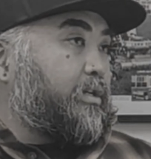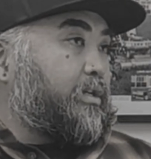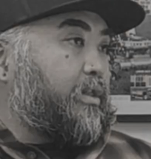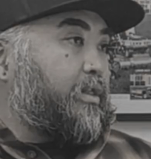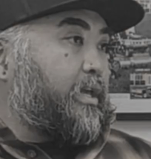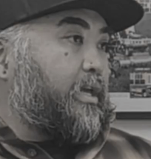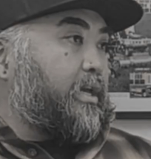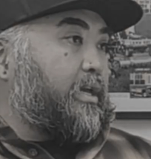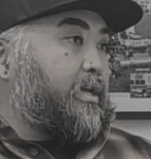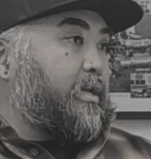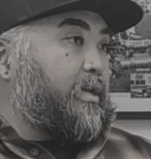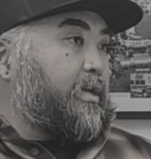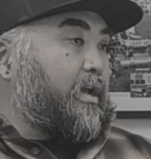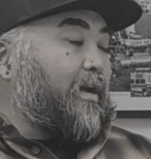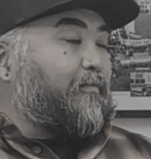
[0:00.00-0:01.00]

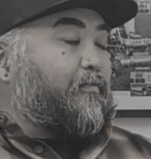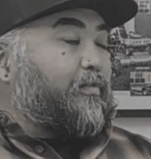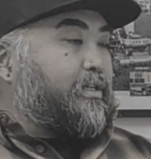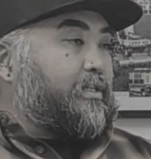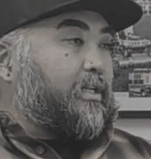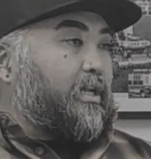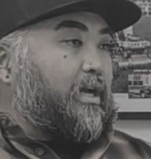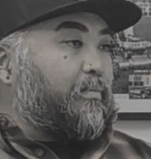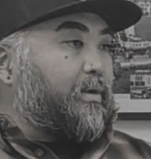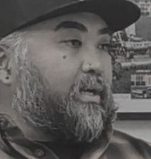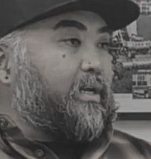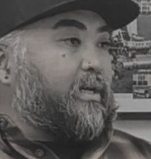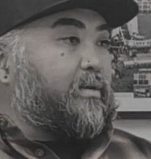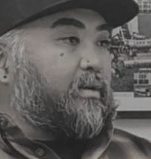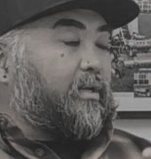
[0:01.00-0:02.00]
every
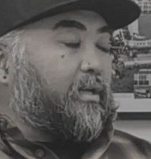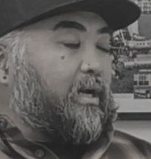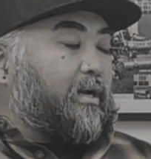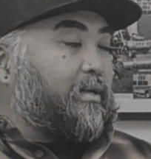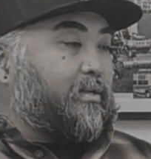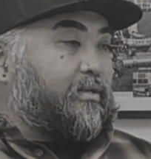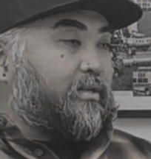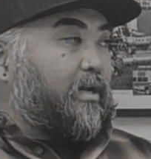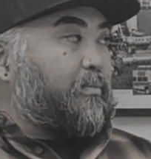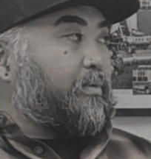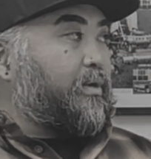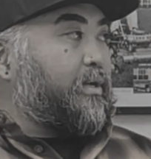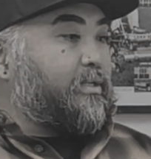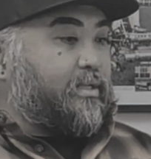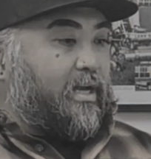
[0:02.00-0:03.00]
celebrity, a lot of
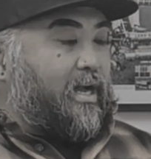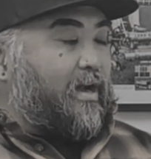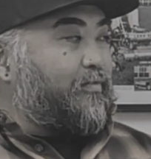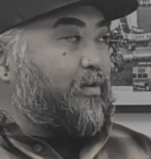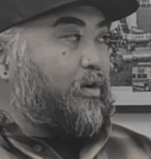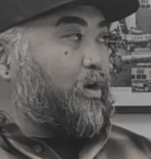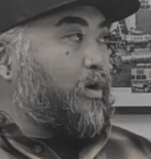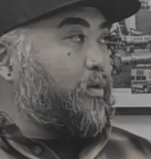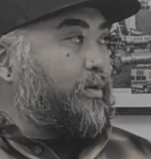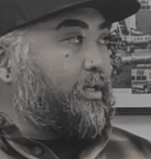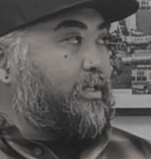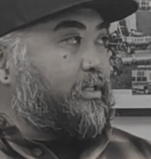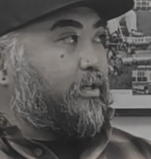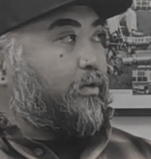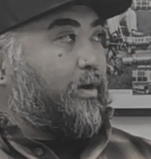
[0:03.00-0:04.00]
celebrities, they have their own
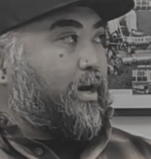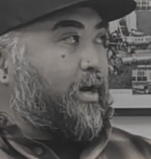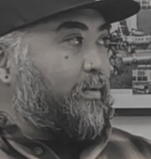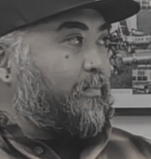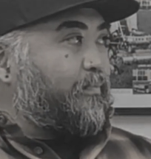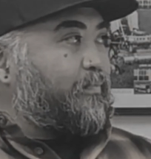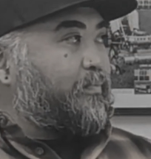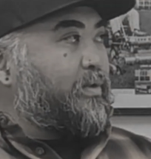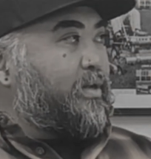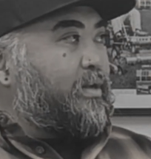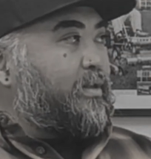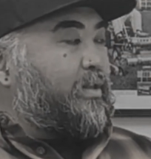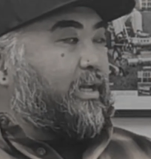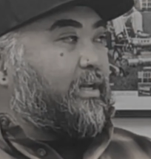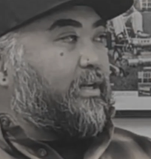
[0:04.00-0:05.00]
Instagram.
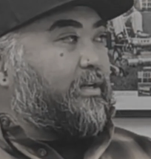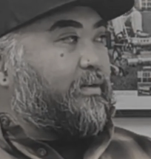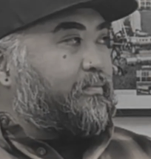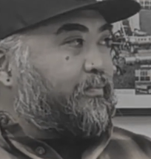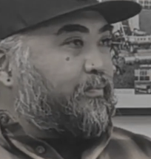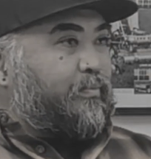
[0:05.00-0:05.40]
They could